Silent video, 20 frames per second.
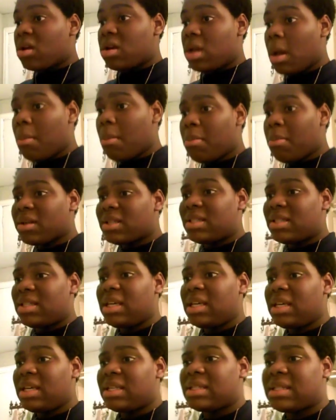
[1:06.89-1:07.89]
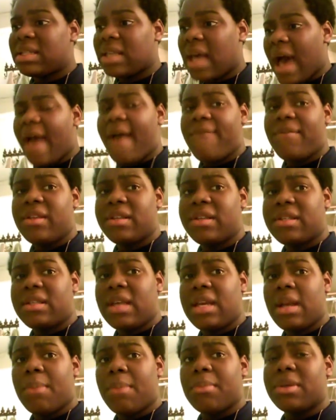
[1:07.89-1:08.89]
Number six, I have to
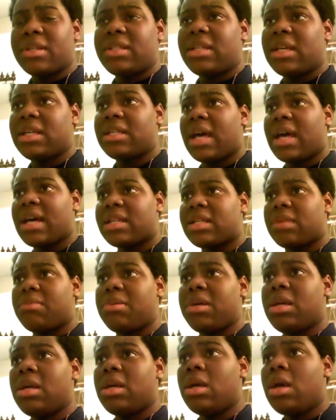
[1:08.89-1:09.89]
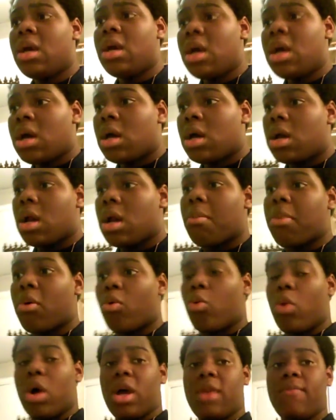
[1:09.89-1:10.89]
say, number six has to be number
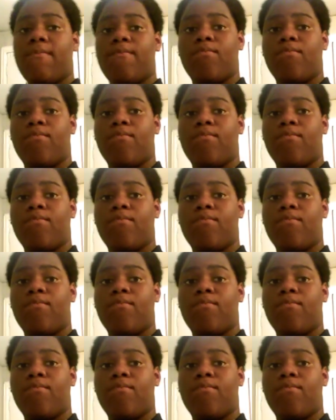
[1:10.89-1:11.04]
one.